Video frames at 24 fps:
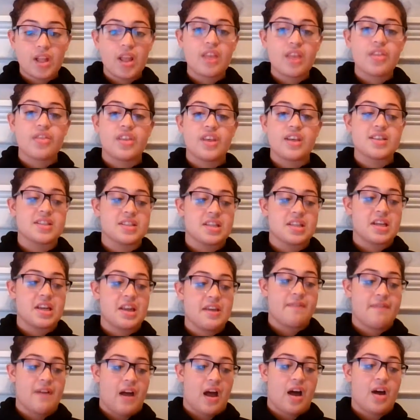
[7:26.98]
This study
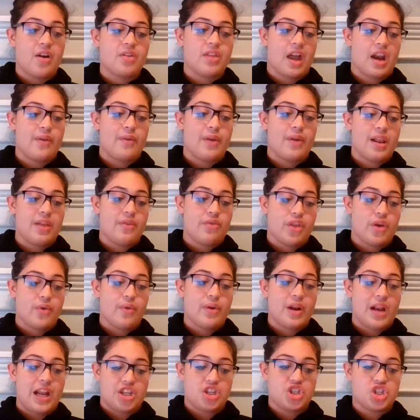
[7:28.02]
found that the
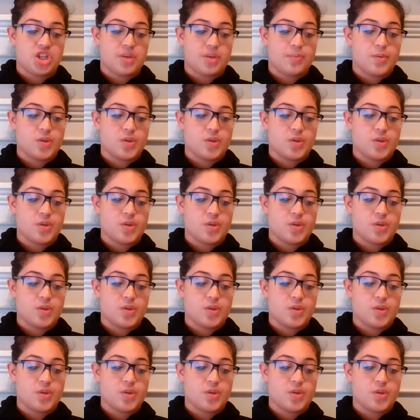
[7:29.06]
relationship